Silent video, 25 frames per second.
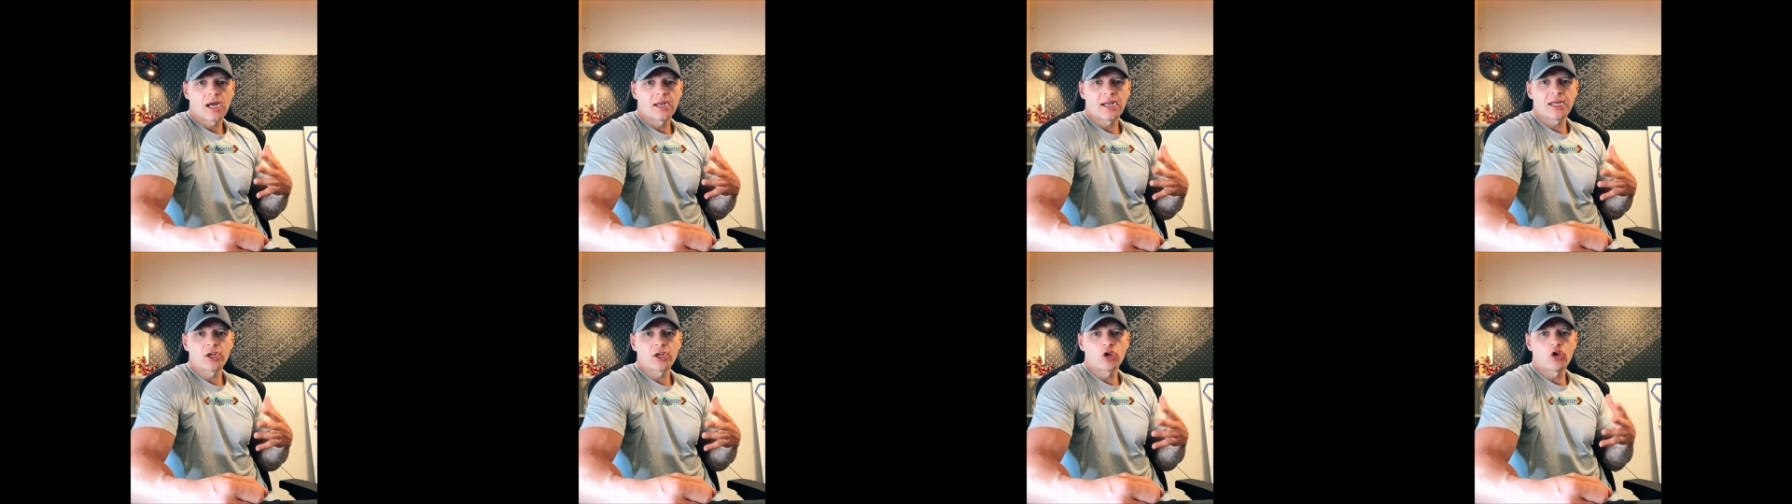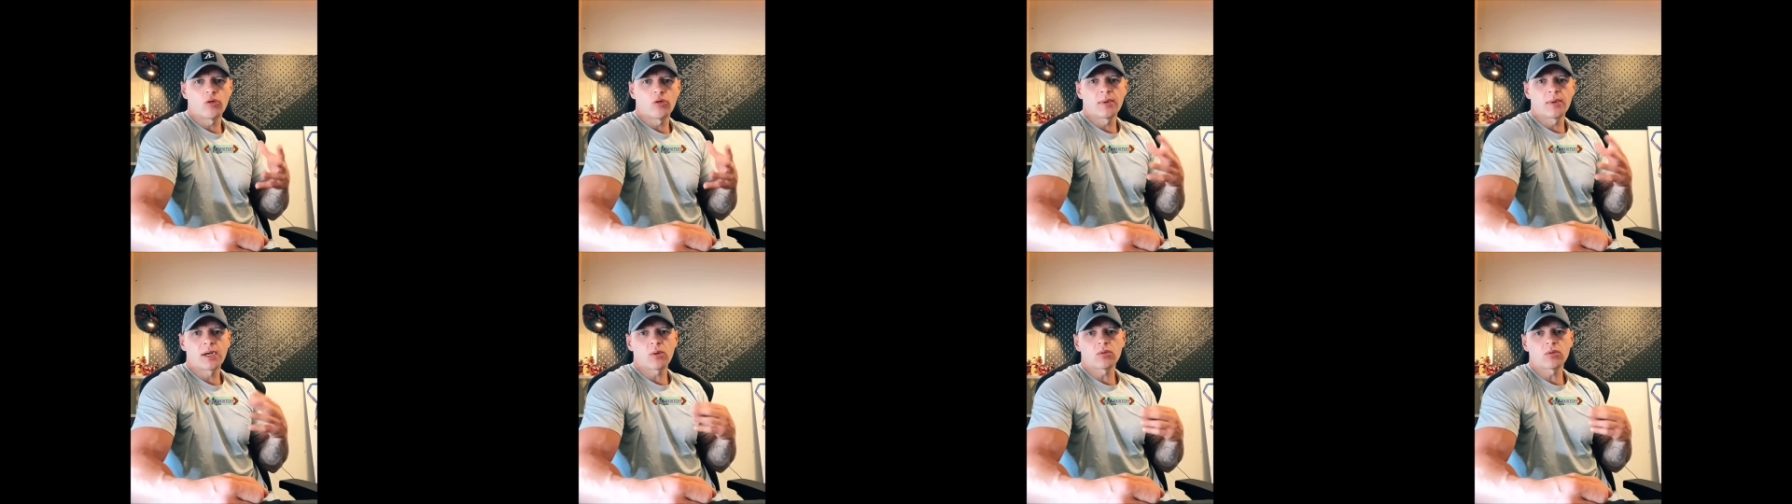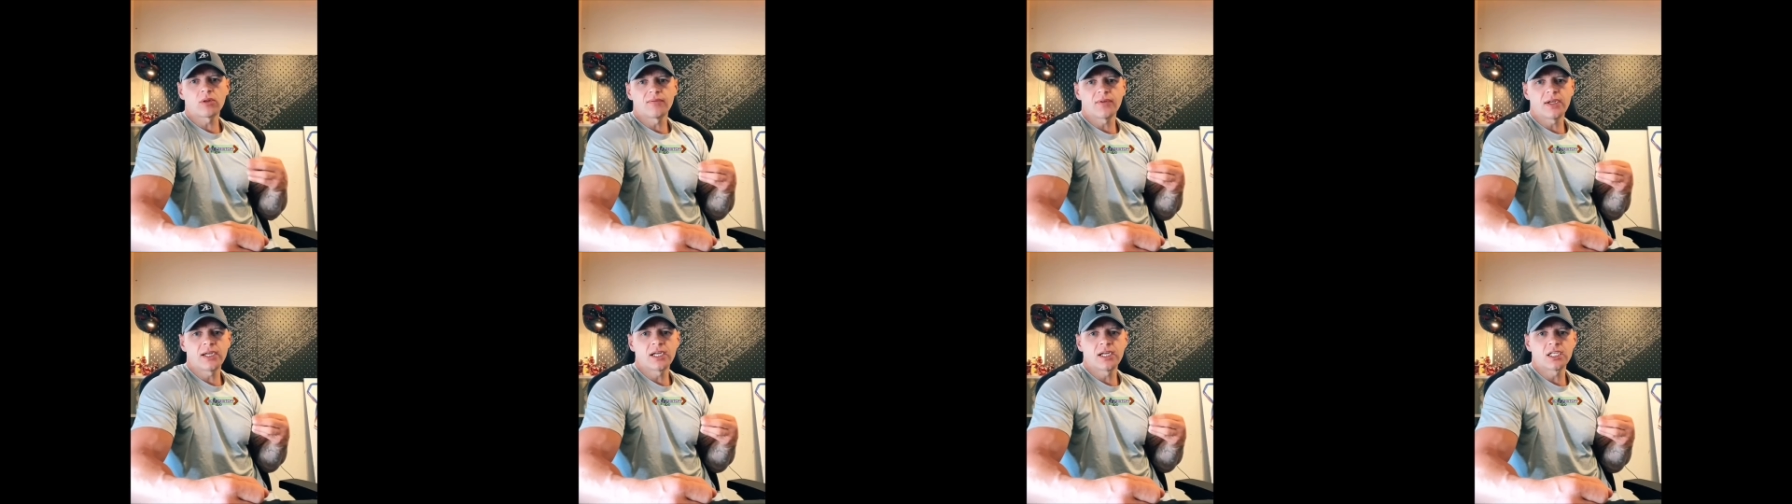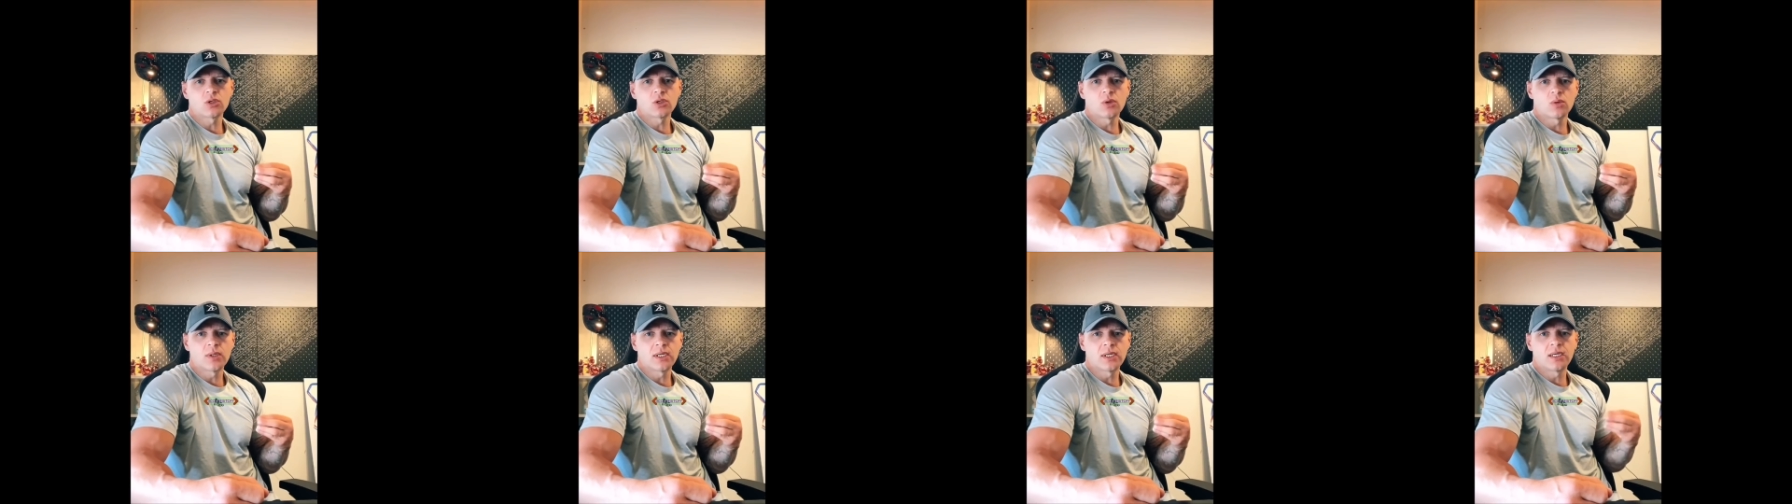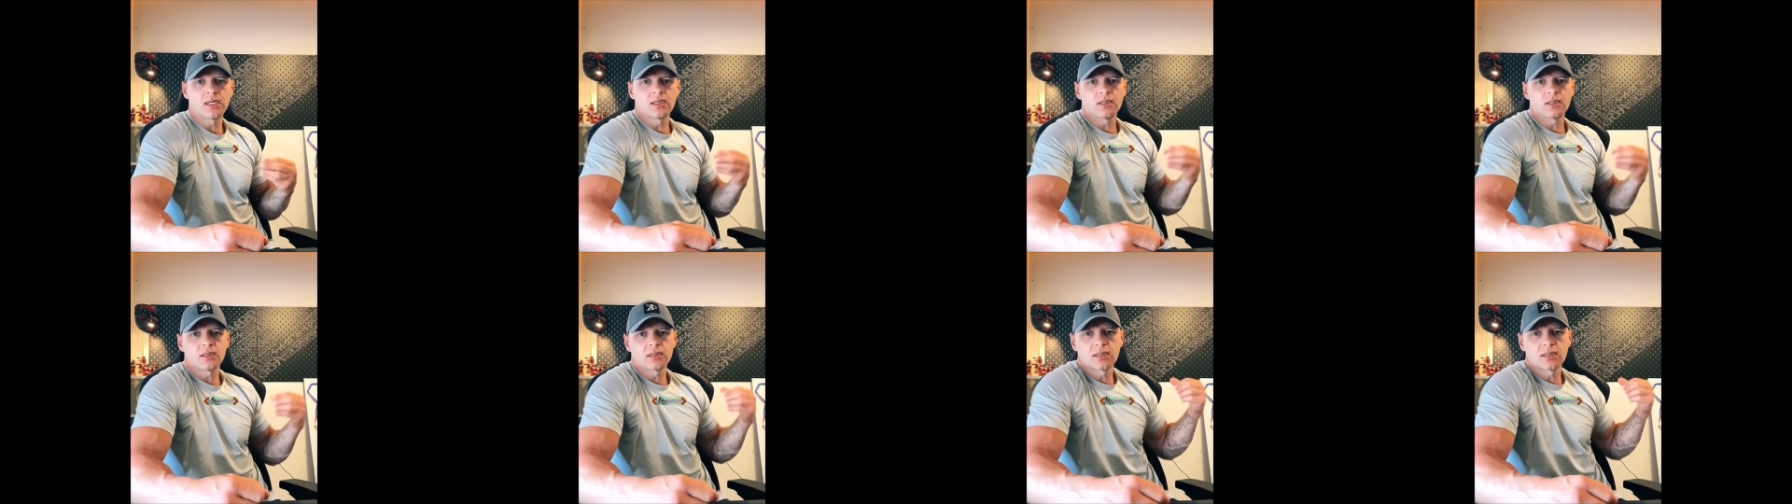and then coming out the virtual
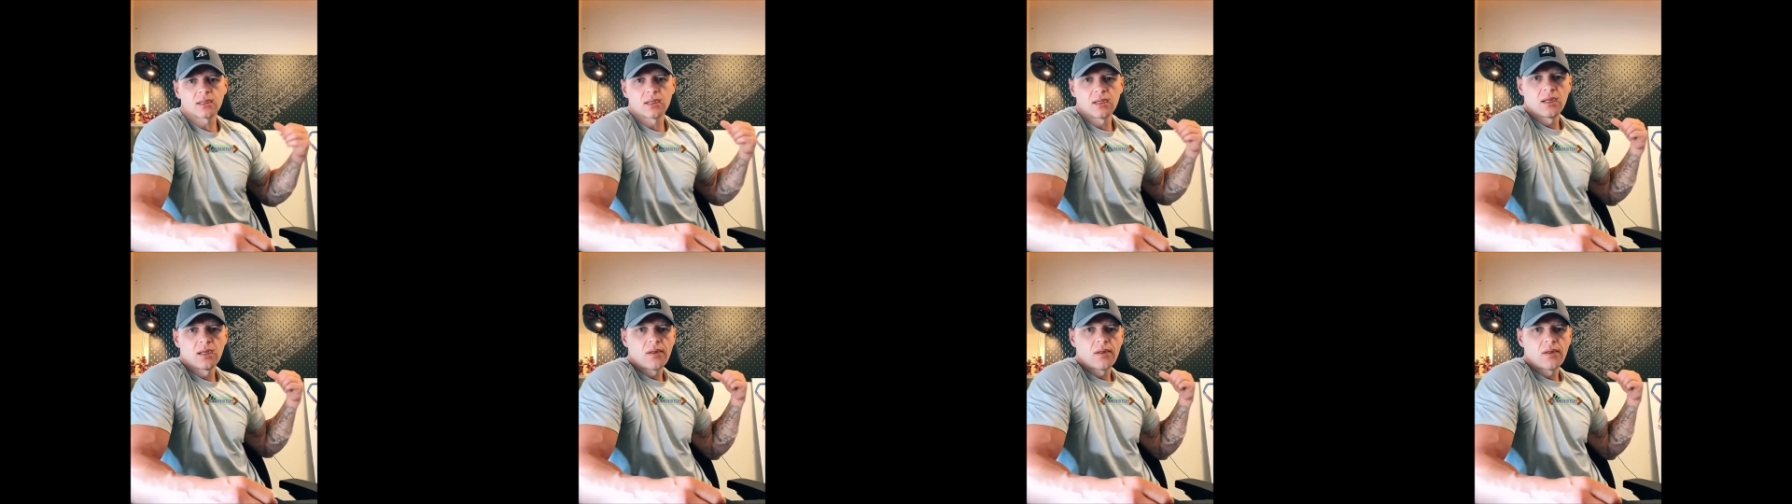world